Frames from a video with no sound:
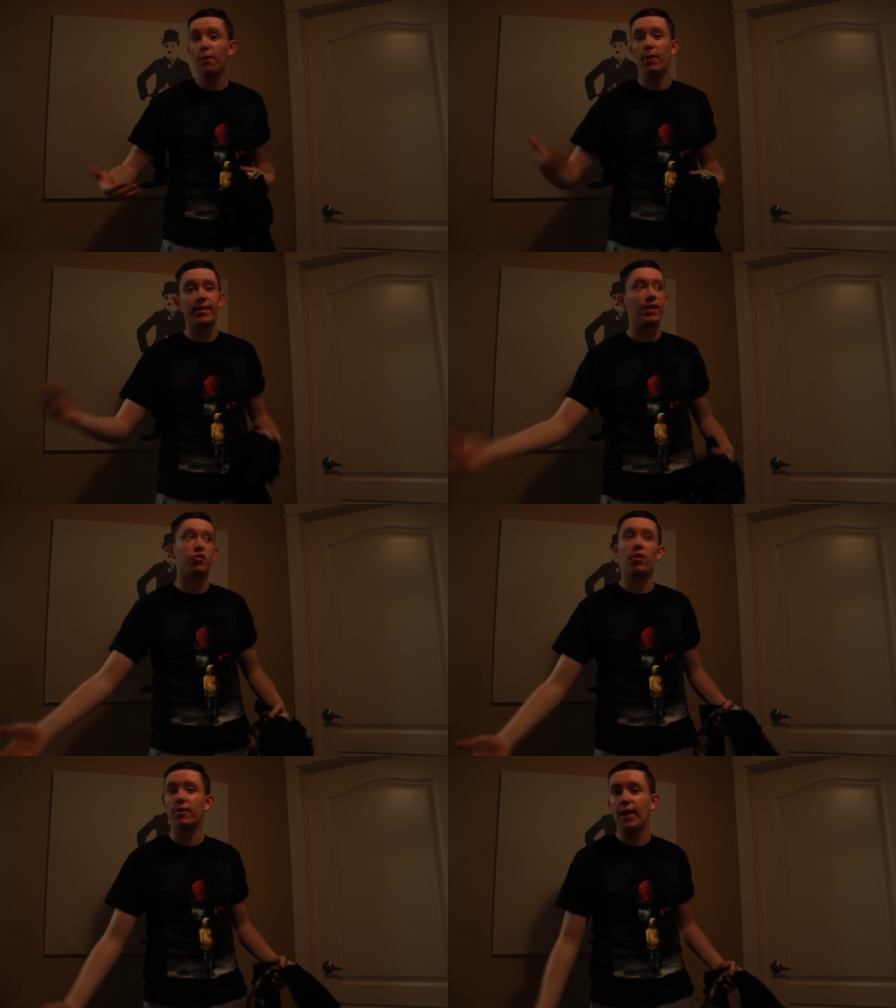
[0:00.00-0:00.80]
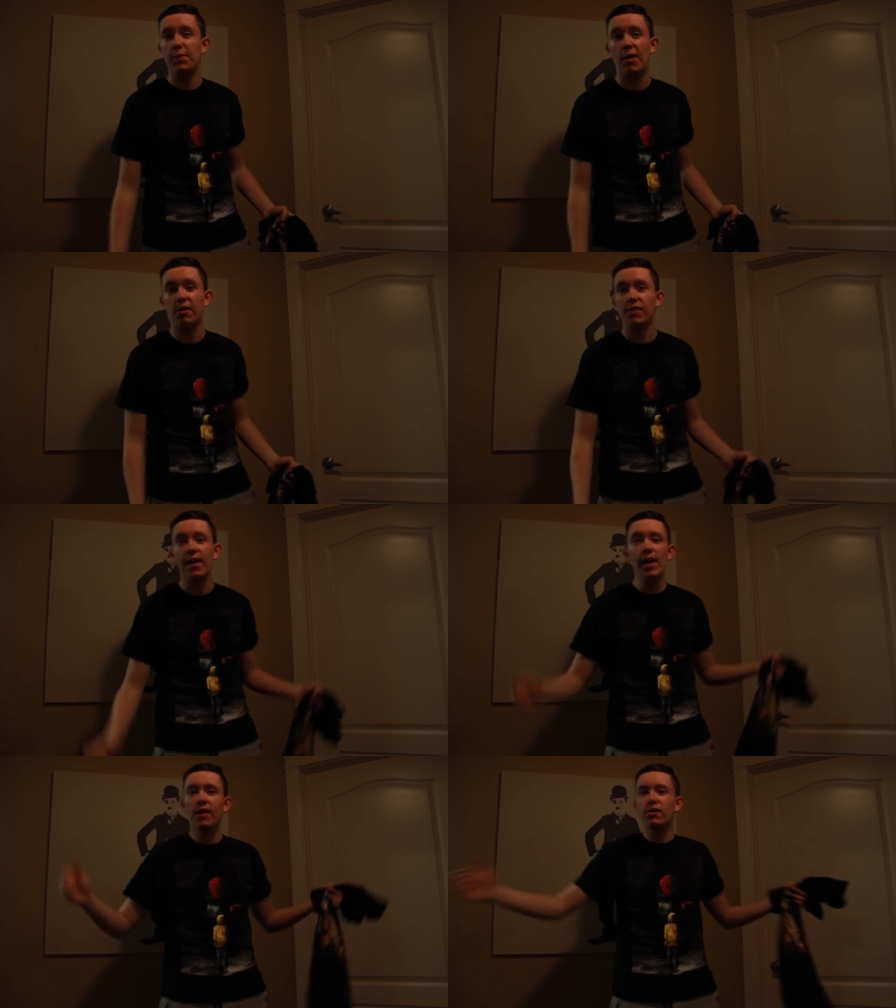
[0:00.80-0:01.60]
But when that trailer came out, I was
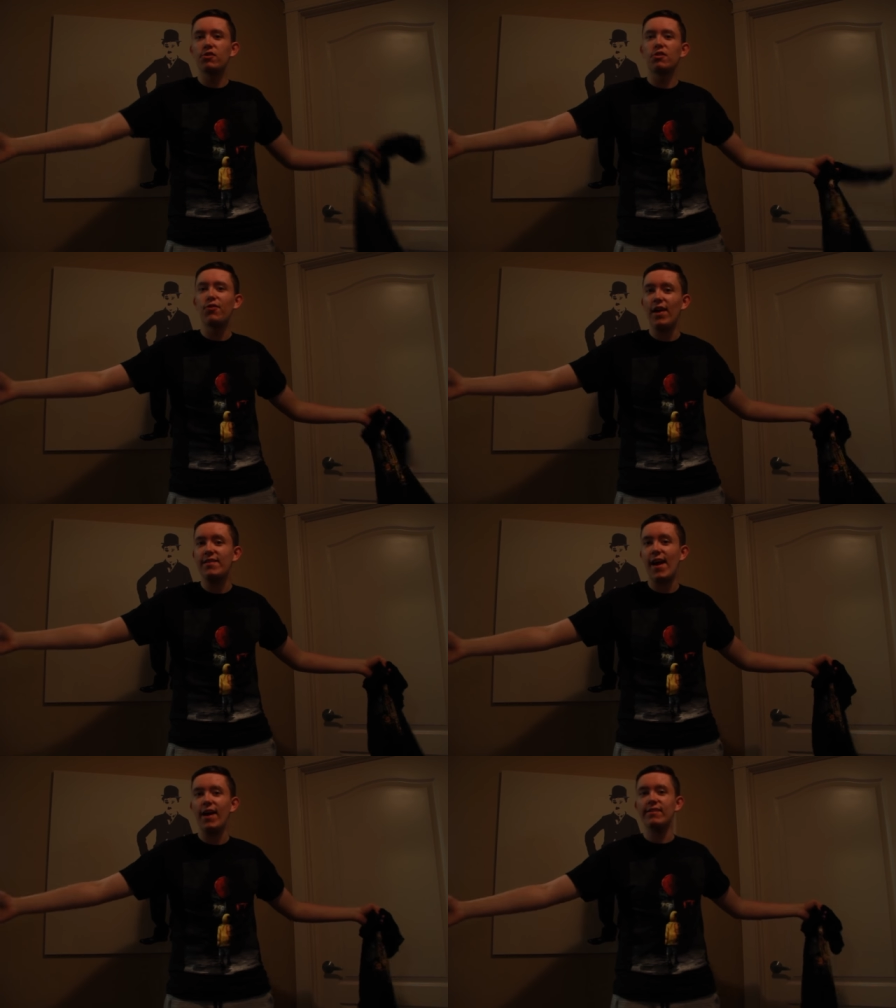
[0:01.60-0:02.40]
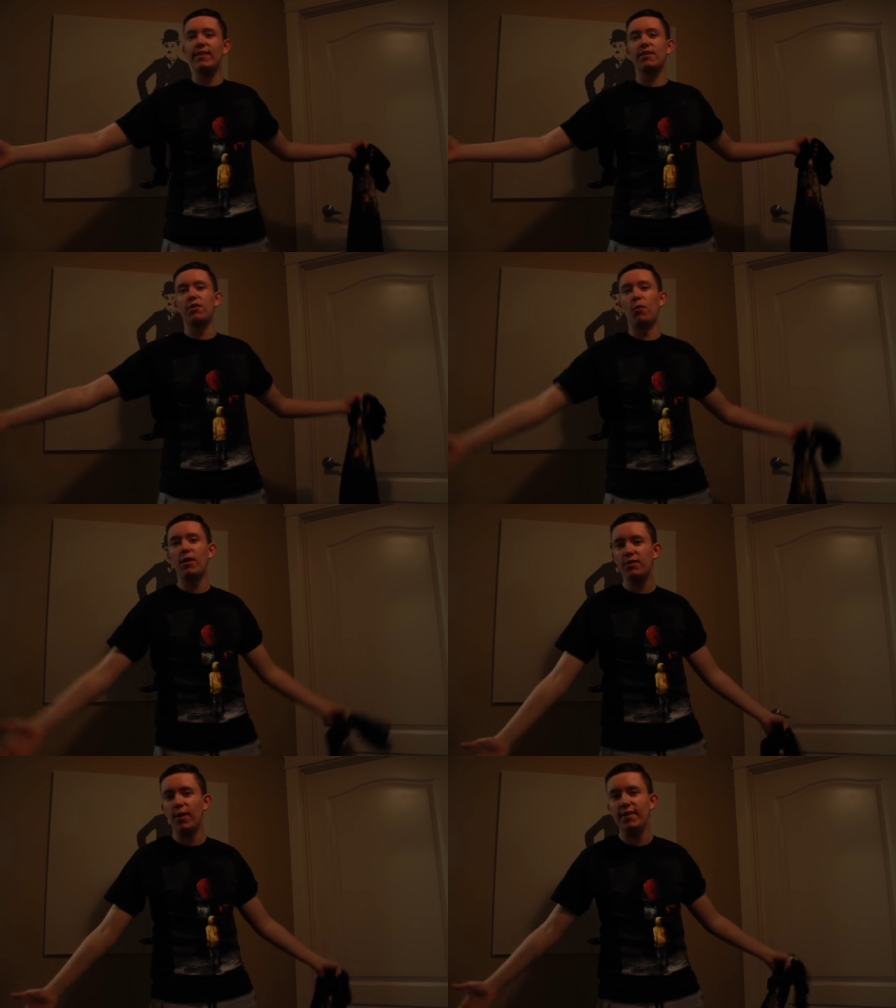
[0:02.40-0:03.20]
like, this looks fantastic. So
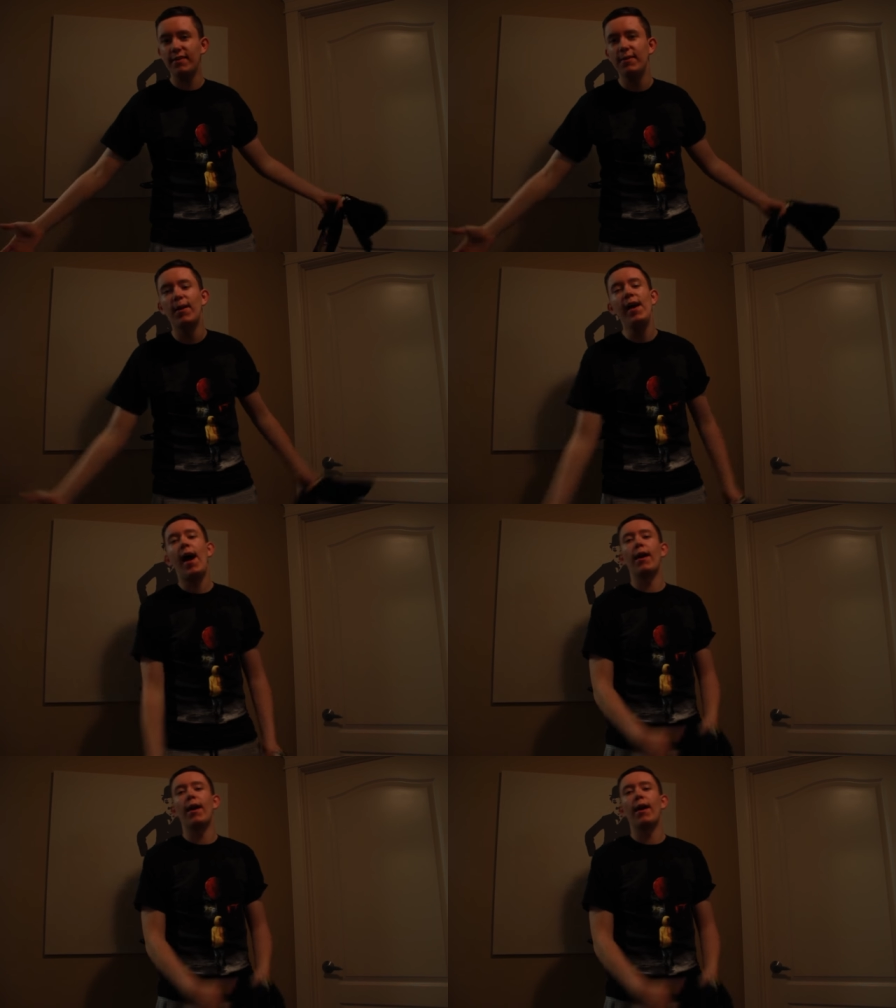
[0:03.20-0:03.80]
what do I do?